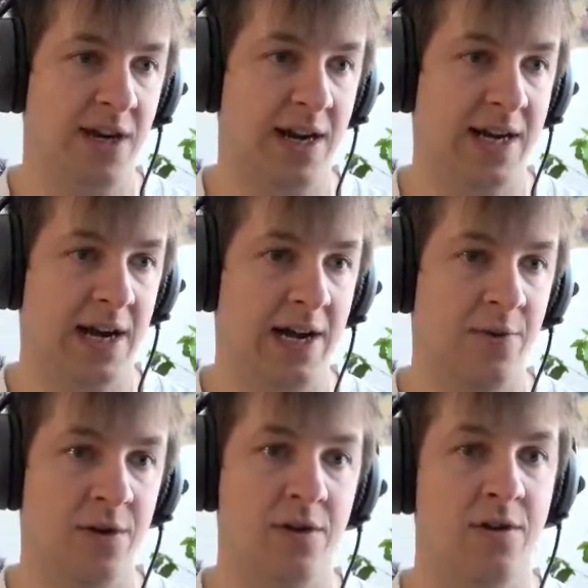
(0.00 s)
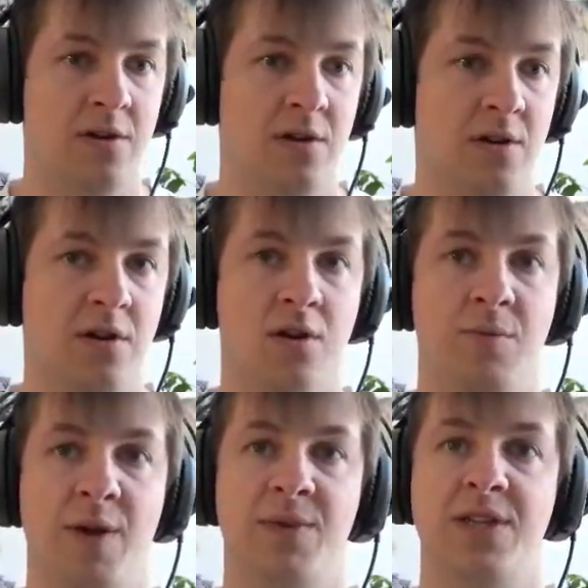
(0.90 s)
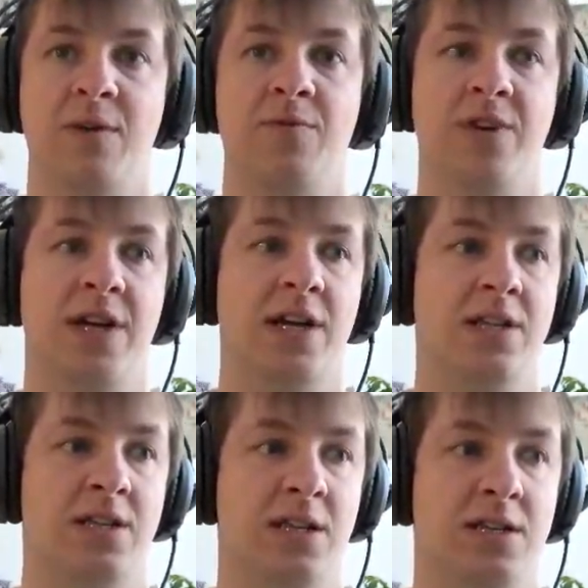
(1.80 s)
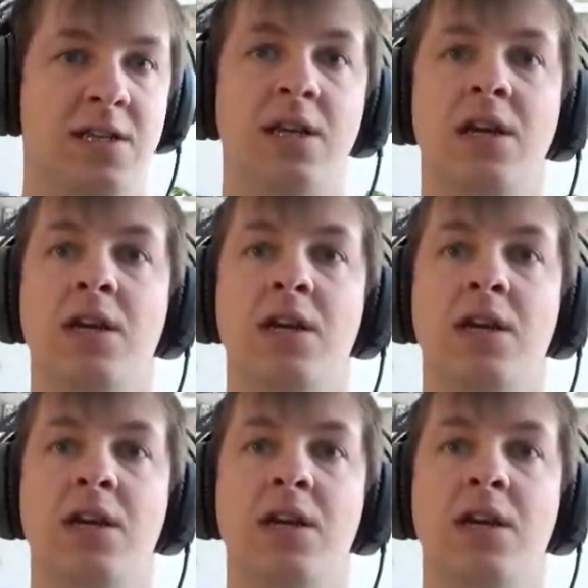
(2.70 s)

like iron. Maybe something else. Let's see.